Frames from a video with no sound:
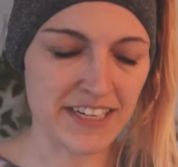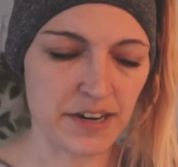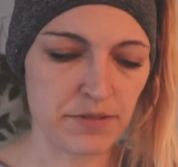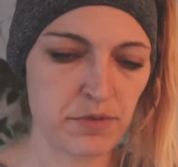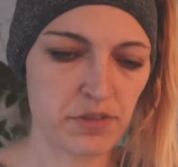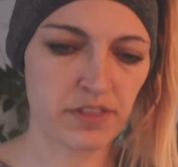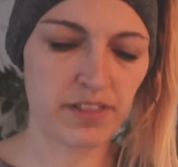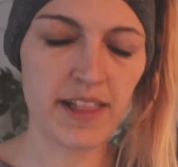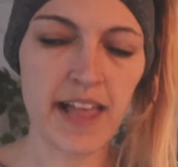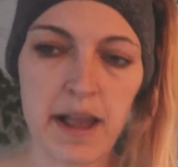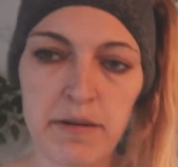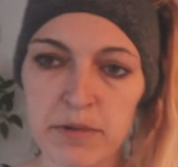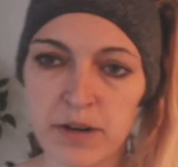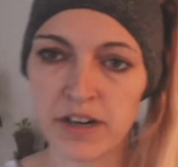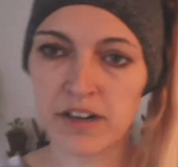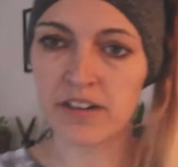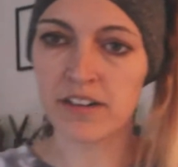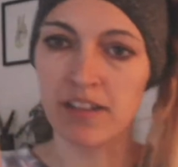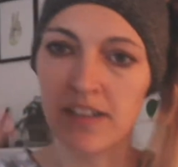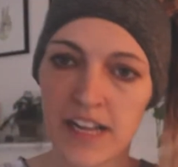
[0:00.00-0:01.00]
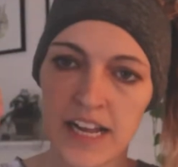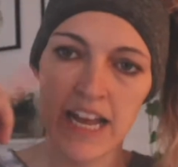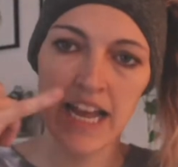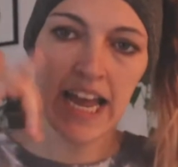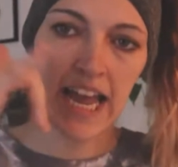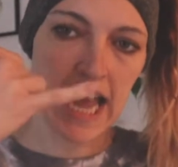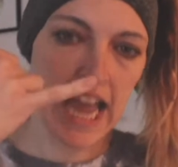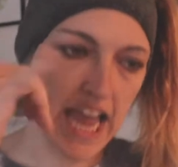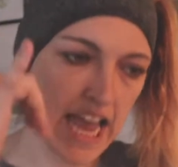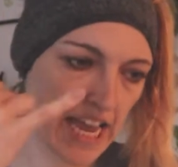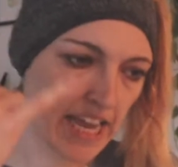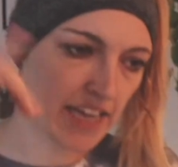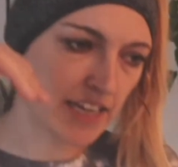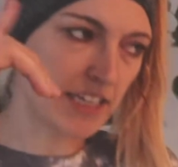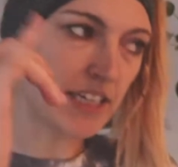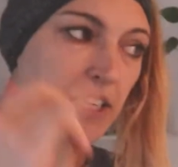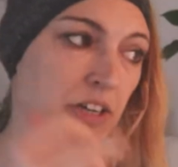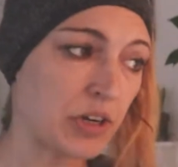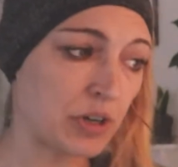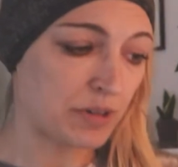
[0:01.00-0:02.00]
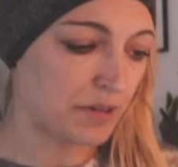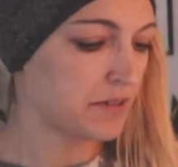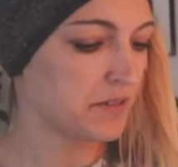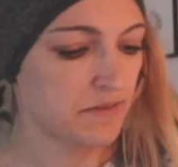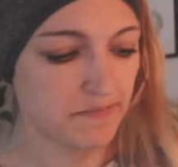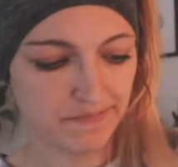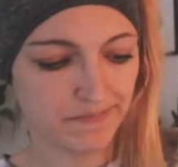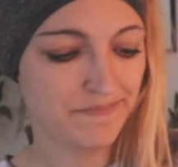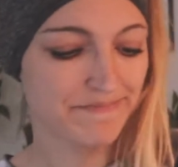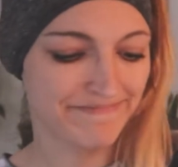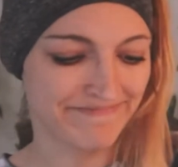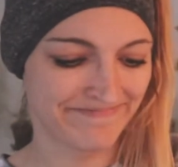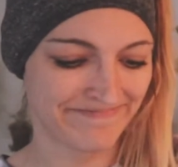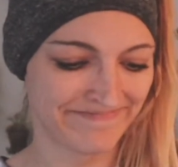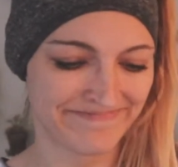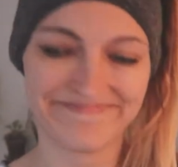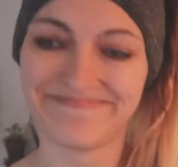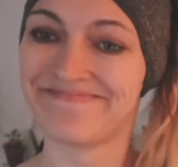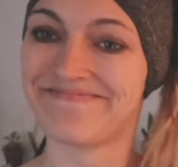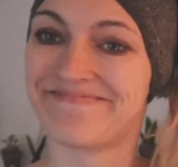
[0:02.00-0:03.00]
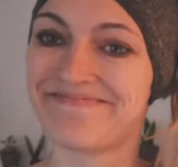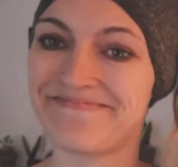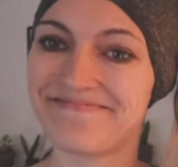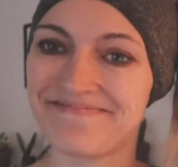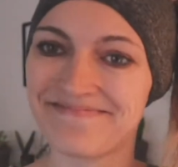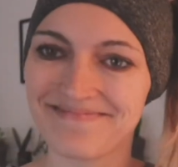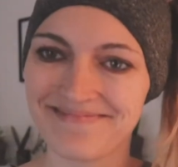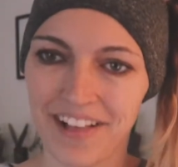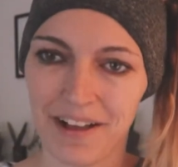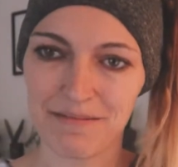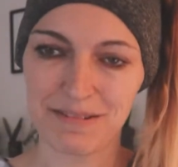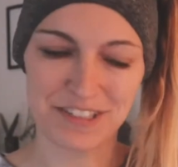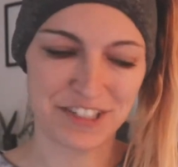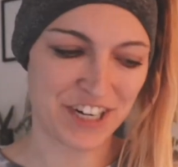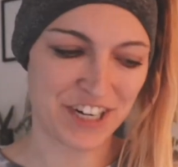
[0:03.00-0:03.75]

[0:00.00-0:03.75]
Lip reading: done with Lab Girl. Heyo. I'm a